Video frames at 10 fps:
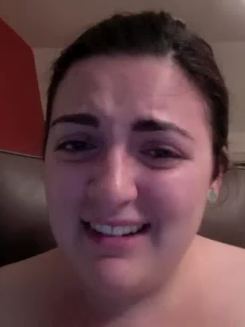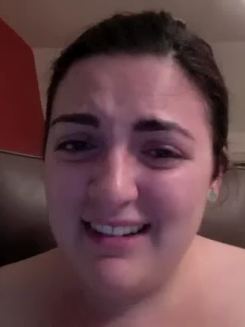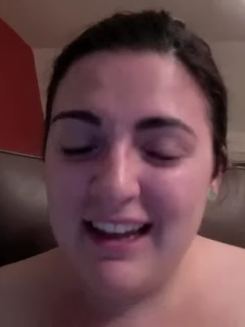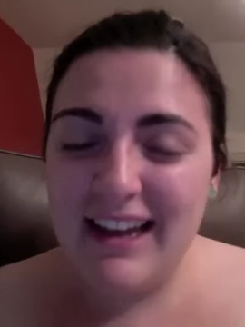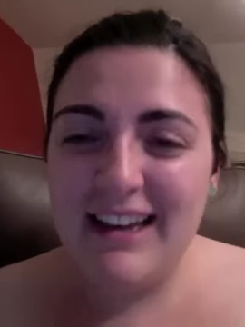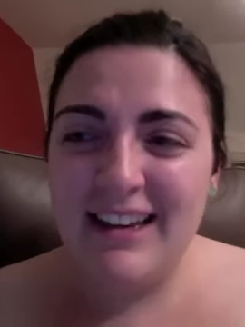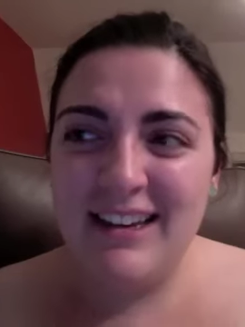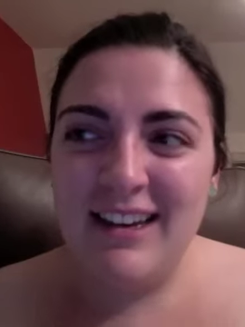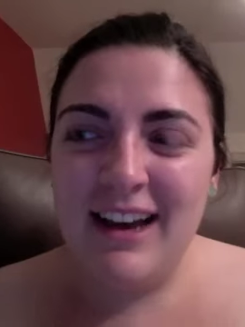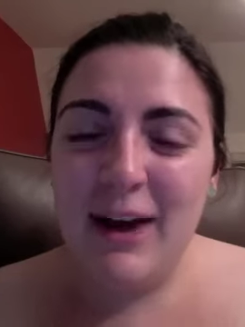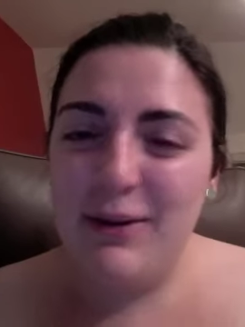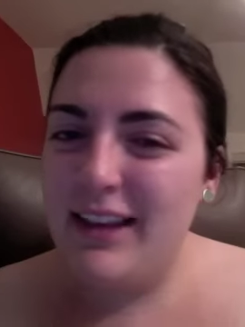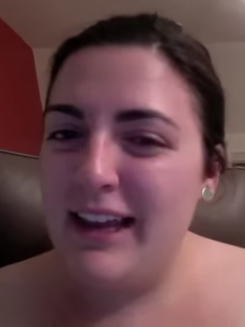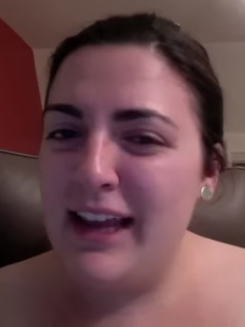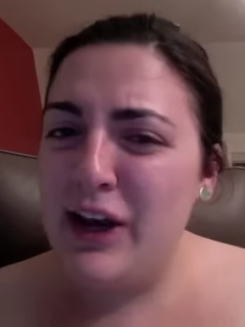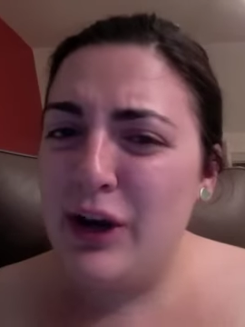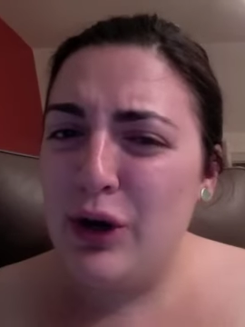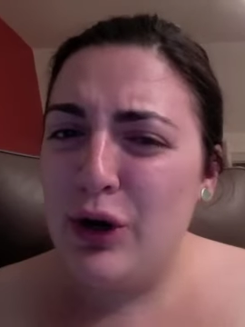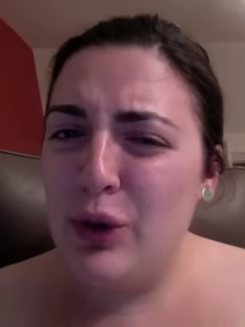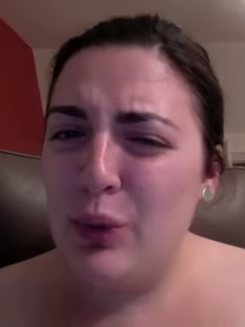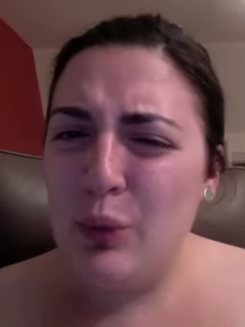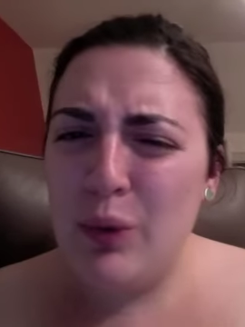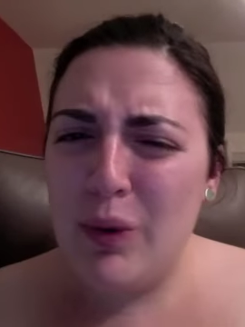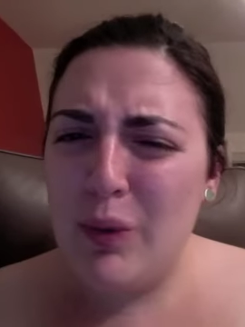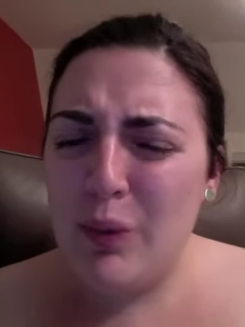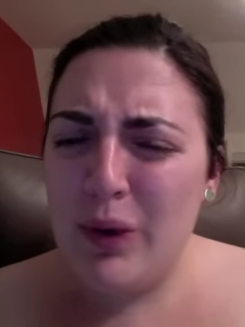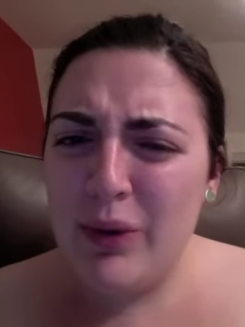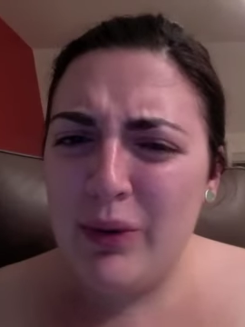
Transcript: Like, I was thinking, where